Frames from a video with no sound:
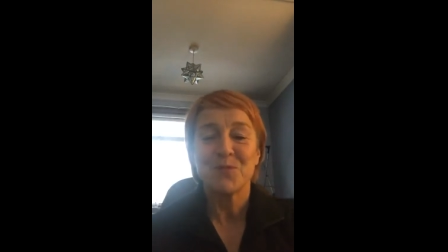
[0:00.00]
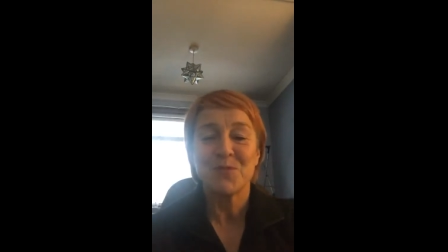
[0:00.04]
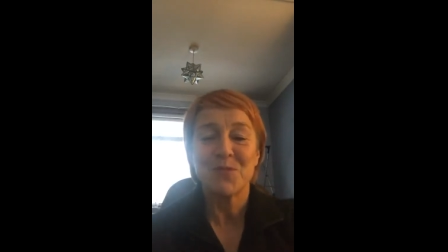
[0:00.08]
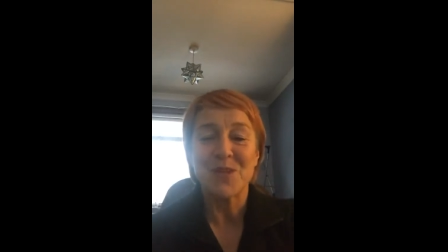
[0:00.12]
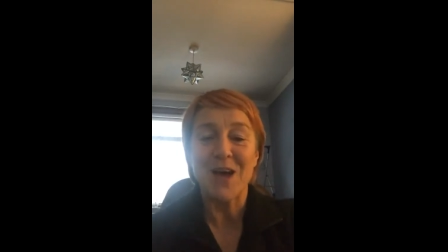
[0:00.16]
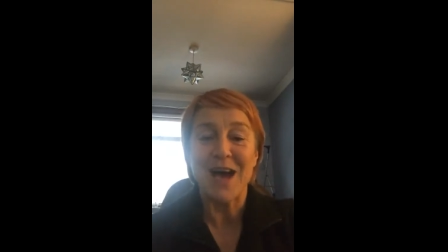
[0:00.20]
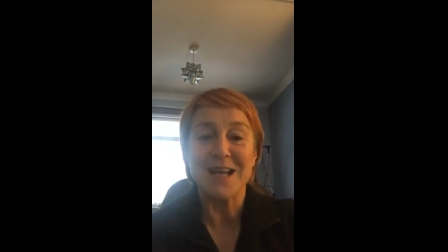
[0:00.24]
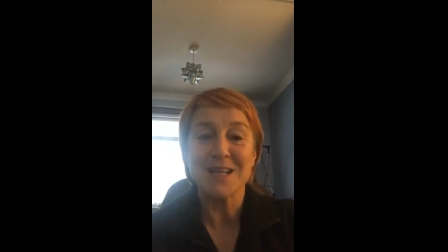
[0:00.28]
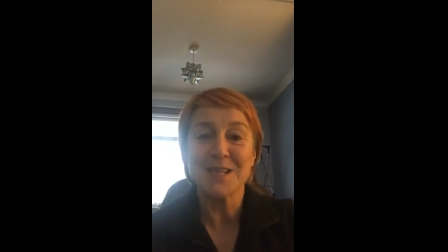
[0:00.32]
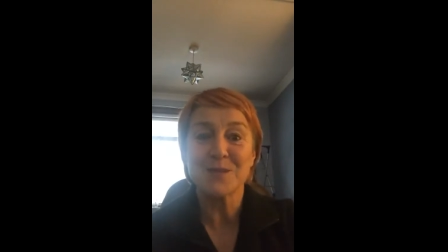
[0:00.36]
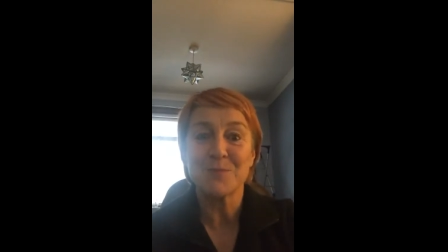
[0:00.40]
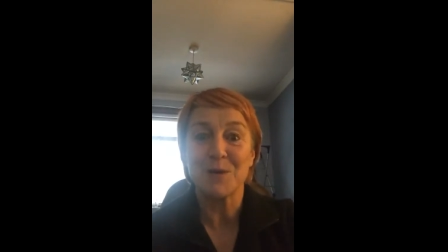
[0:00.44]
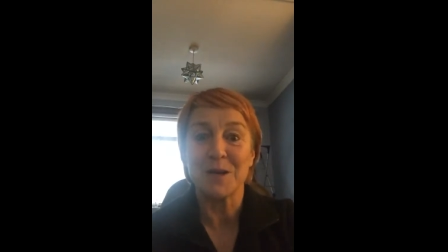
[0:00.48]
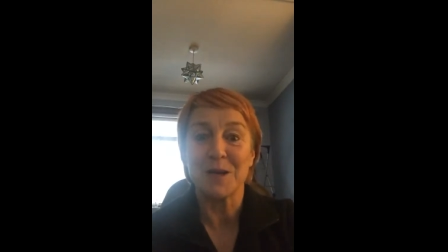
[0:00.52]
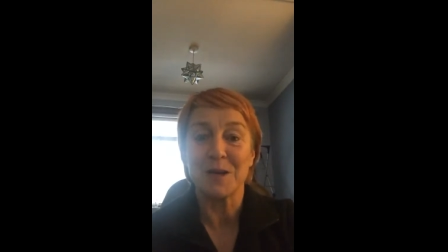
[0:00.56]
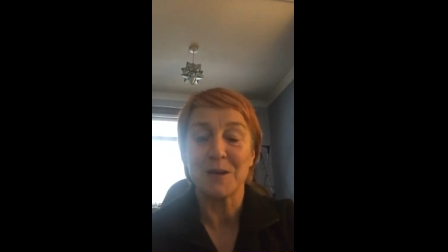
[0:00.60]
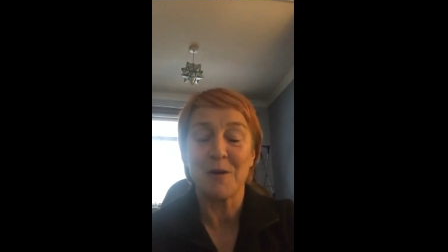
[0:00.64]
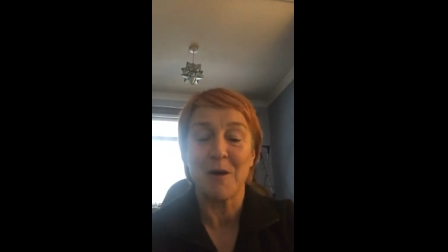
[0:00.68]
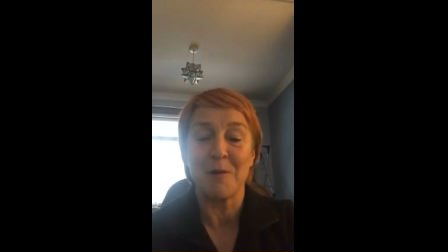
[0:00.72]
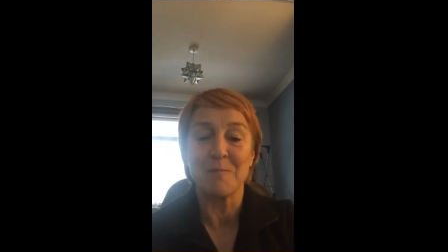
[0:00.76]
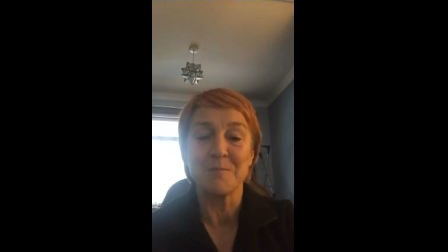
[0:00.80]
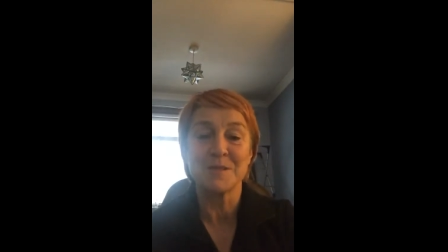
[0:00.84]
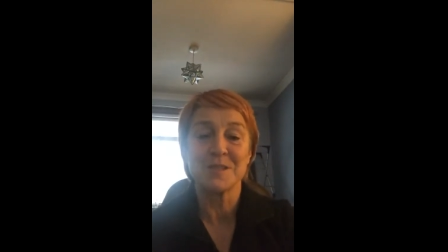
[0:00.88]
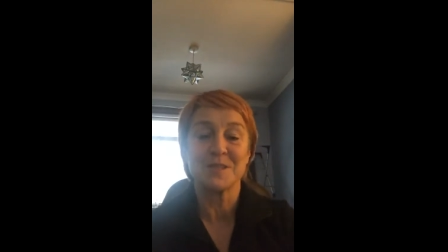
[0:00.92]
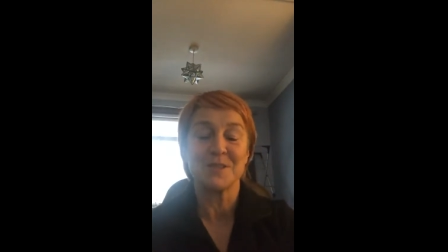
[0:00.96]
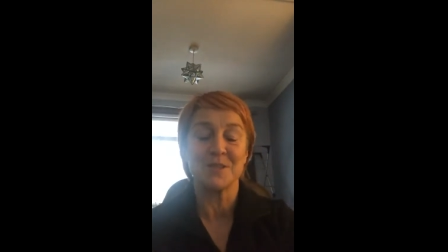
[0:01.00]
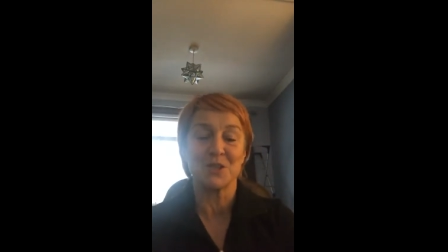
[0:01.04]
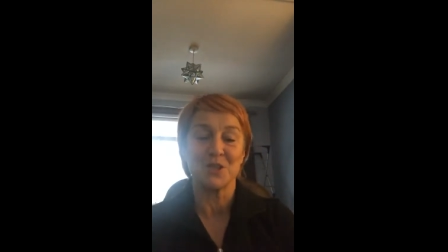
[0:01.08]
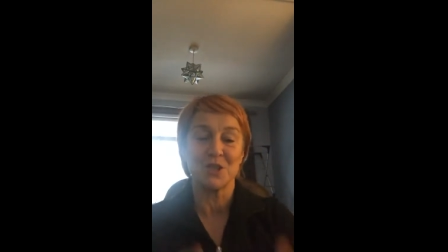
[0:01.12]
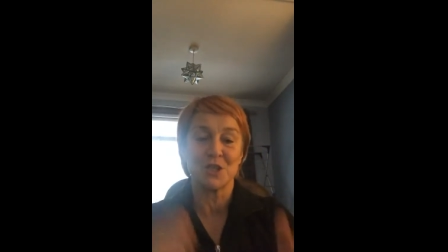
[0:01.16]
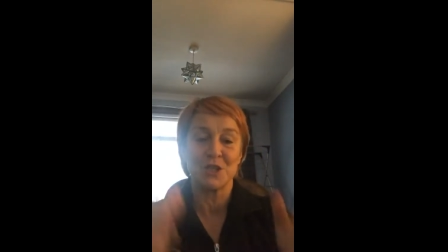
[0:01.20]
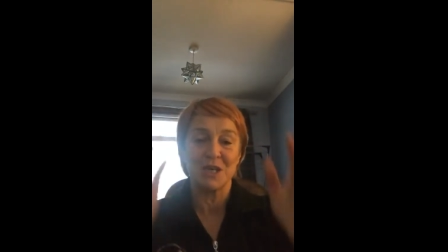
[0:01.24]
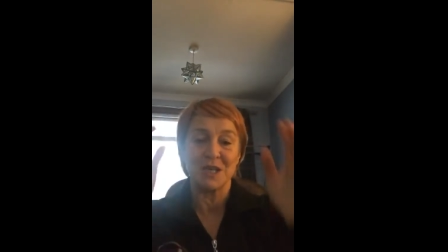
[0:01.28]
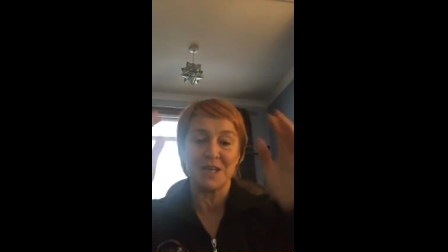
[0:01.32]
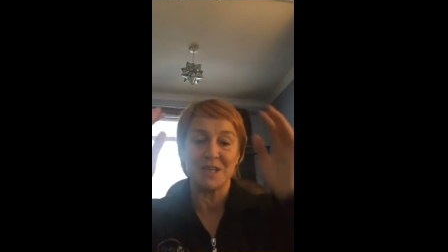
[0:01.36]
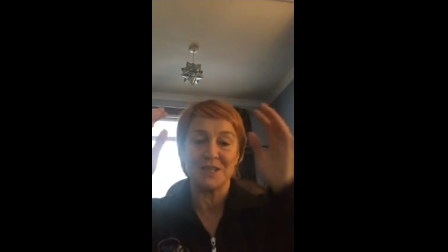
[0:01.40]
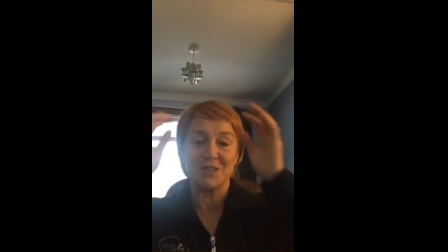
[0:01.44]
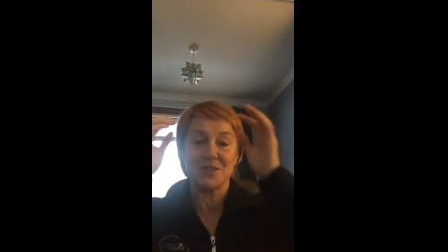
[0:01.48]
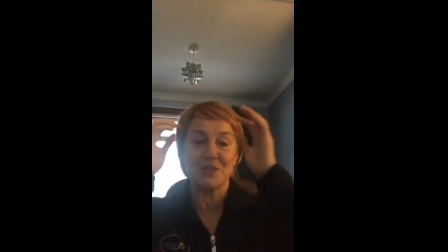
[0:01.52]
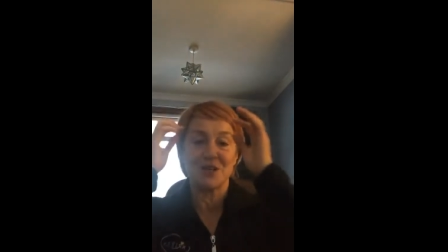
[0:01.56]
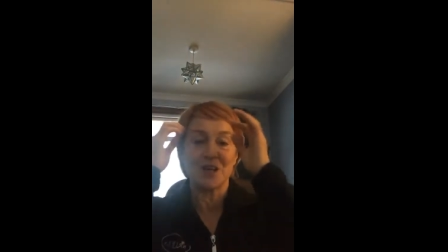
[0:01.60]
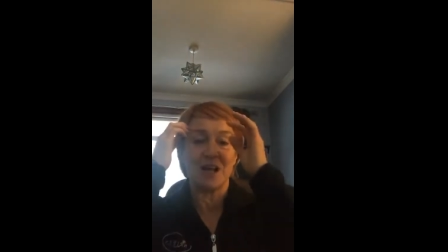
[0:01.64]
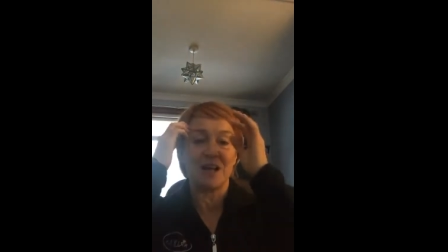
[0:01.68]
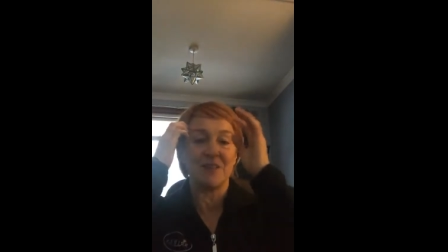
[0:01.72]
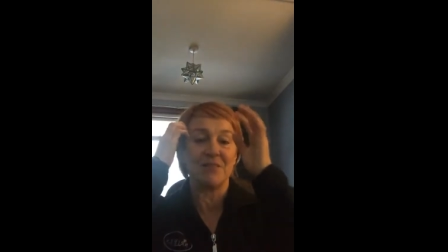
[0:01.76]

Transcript: that's where it comes to change.